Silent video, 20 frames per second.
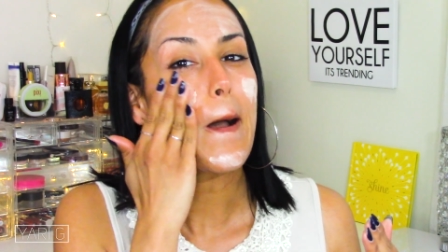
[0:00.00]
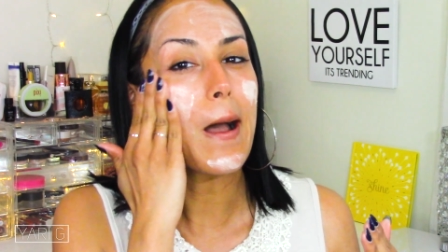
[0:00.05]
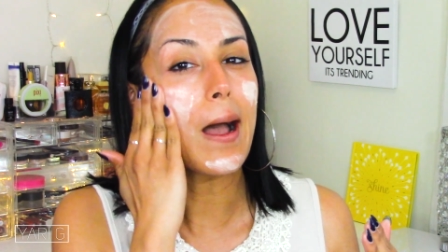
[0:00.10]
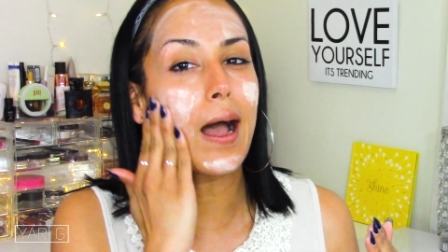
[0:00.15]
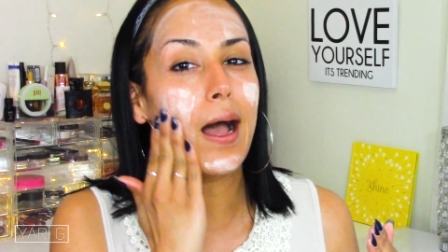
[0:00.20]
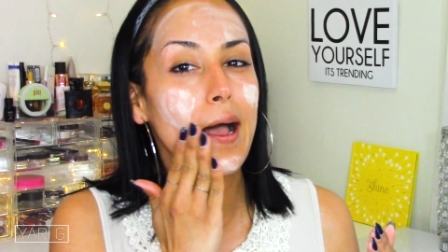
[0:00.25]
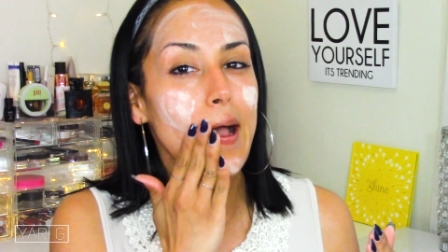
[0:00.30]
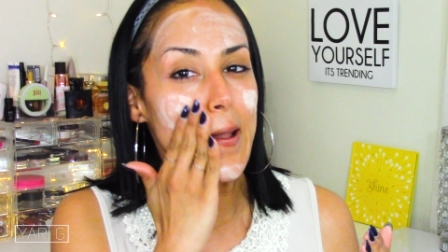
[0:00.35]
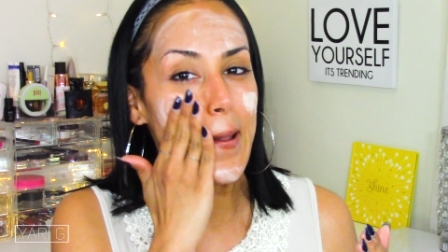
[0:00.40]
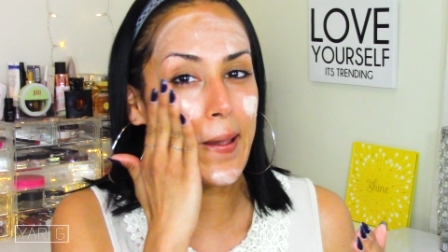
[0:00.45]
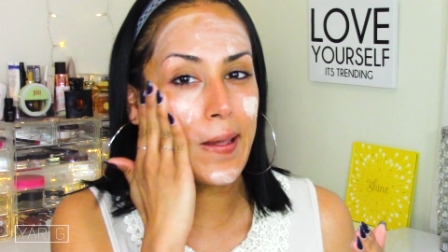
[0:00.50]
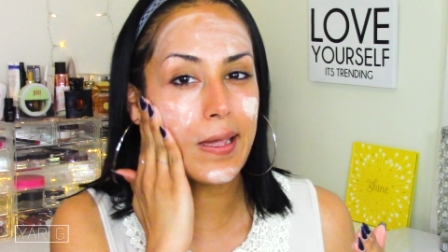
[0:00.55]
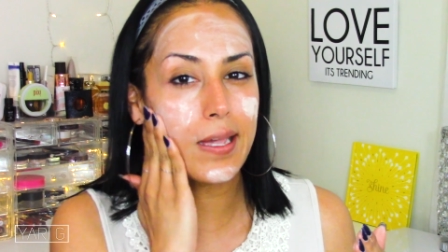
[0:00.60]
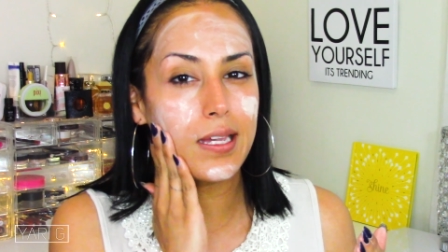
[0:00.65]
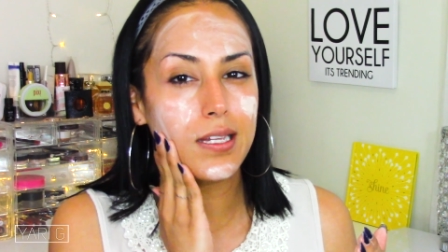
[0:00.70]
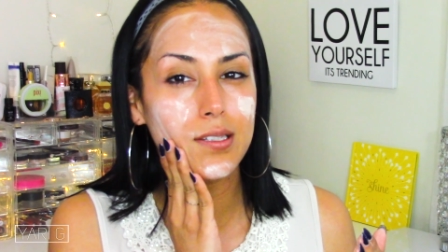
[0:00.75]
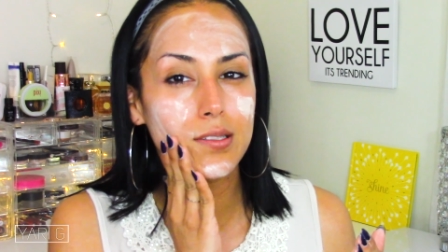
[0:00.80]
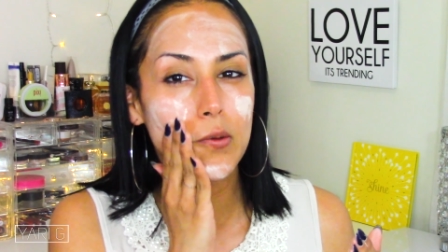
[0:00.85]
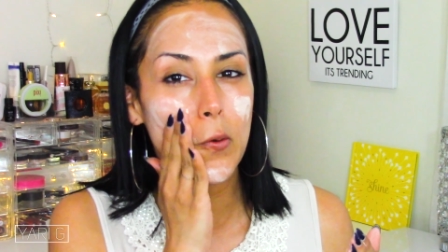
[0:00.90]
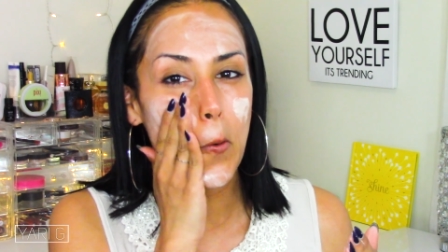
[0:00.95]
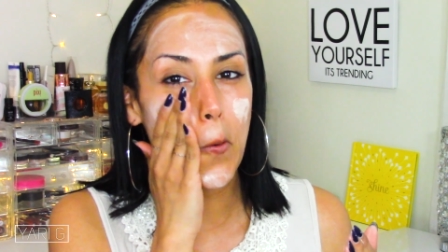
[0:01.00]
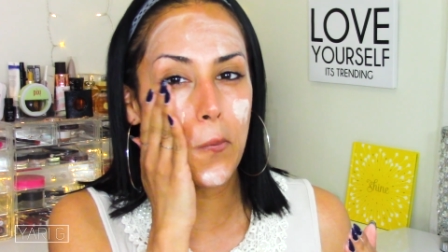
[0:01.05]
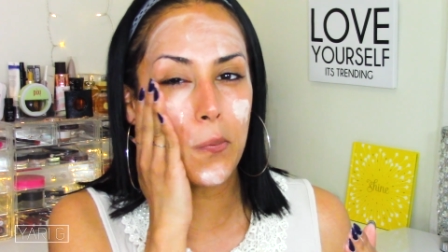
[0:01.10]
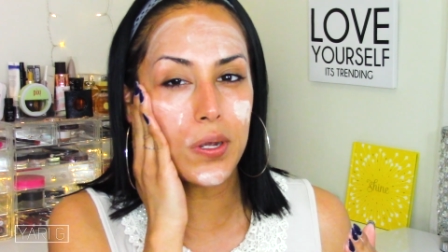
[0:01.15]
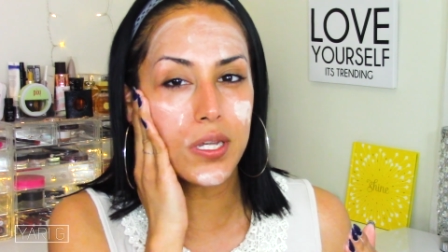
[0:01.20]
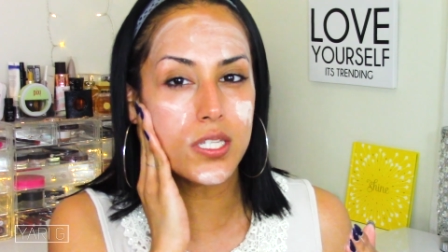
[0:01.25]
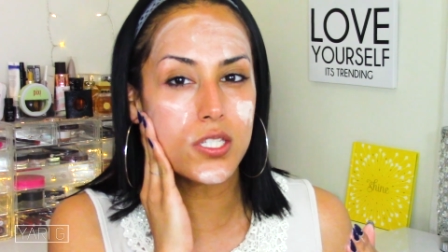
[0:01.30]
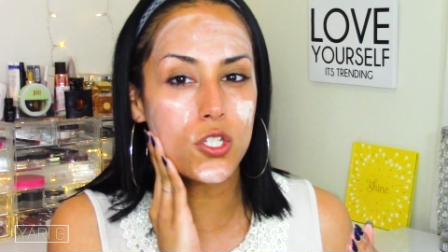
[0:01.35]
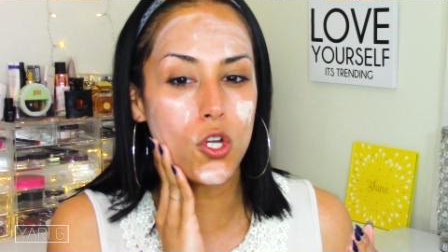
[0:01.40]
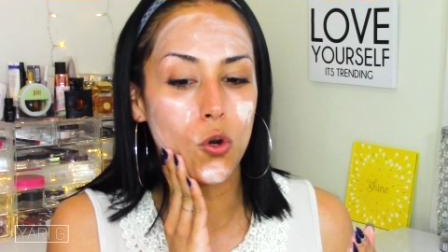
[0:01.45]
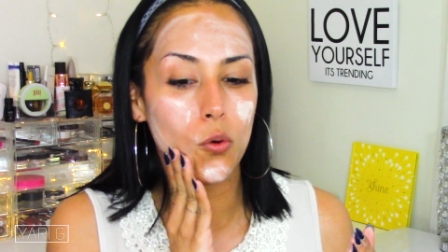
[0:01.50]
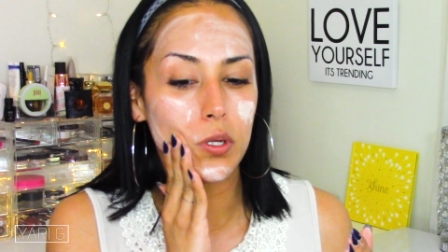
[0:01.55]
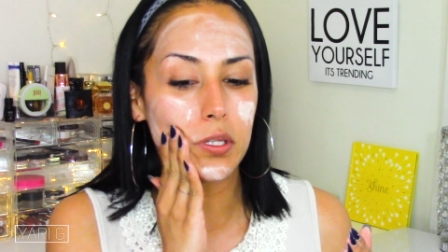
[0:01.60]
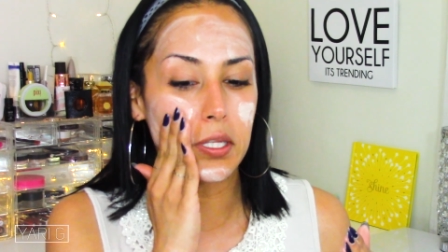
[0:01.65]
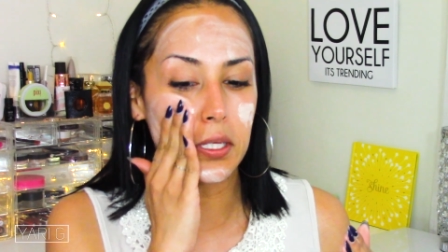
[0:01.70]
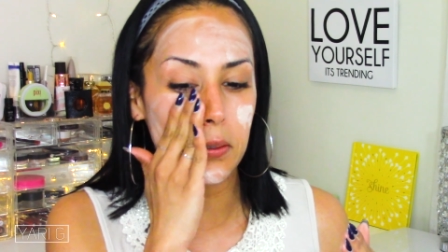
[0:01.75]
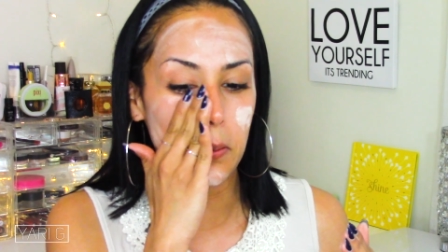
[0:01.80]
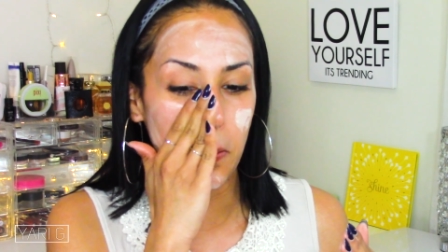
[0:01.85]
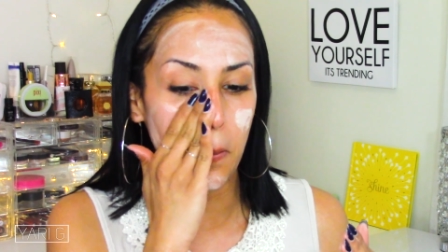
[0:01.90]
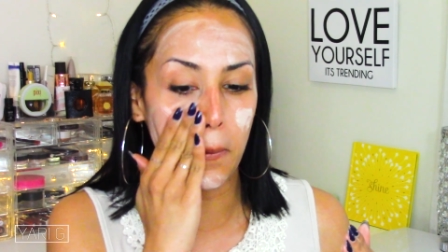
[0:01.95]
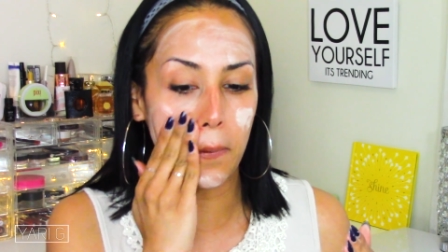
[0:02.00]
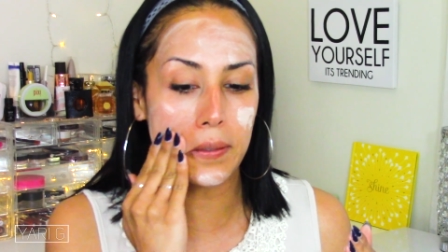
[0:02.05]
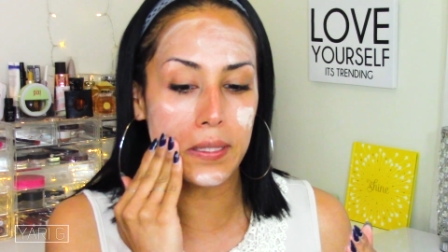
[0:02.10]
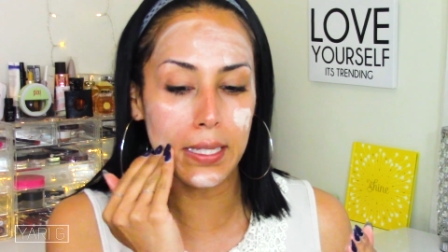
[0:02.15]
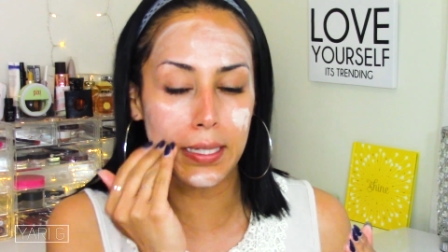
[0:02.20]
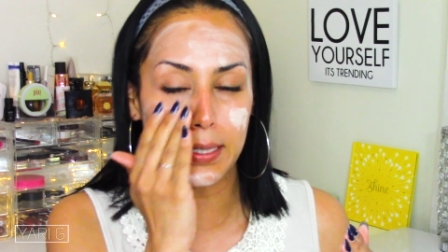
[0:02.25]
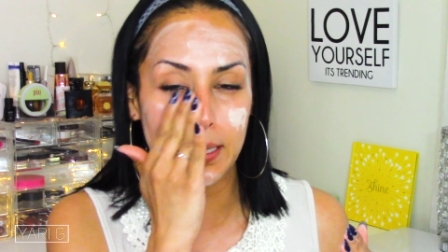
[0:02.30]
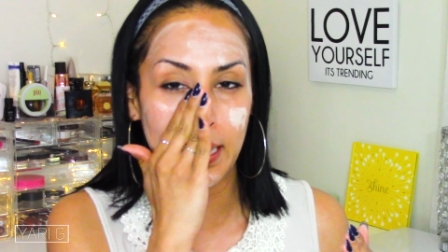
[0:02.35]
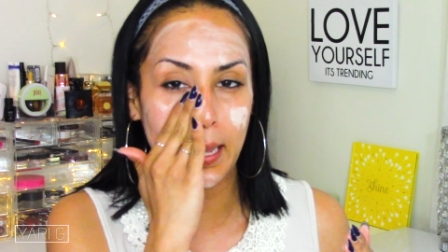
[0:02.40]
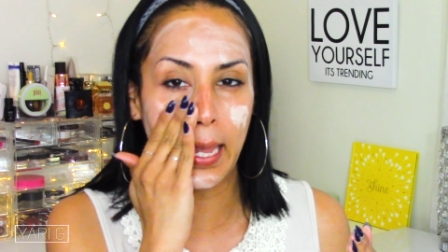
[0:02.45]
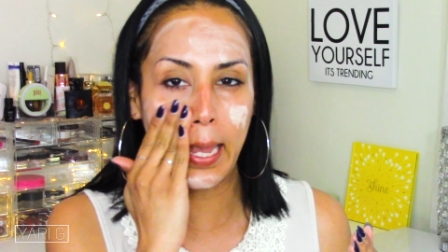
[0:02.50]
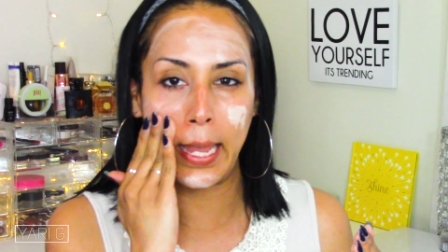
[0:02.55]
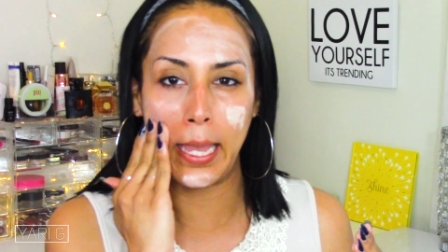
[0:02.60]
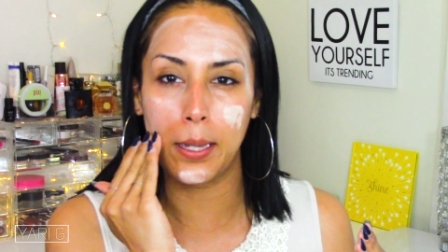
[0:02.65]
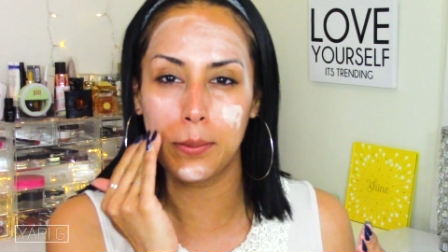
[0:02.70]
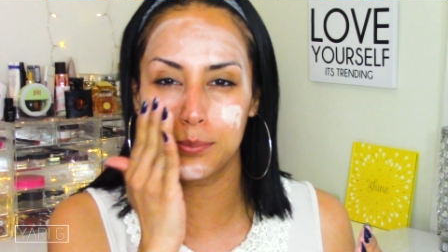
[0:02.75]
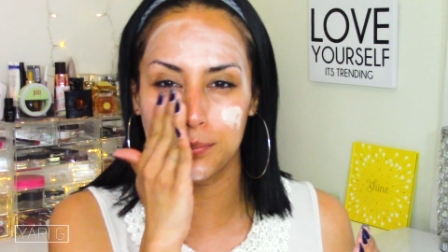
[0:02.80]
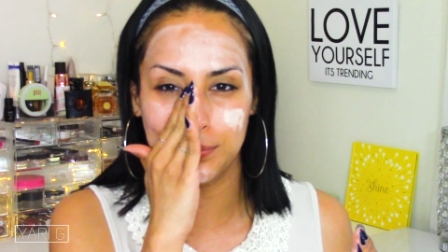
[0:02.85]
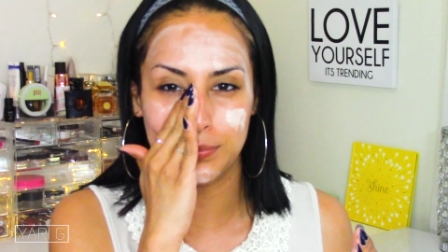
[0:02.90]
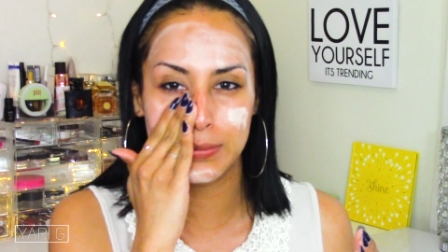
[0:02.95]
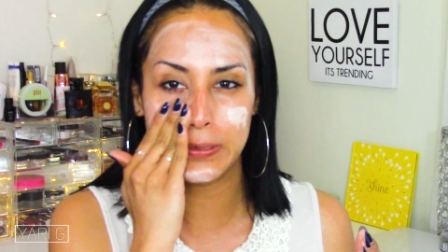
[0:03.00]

I always go a little like ham.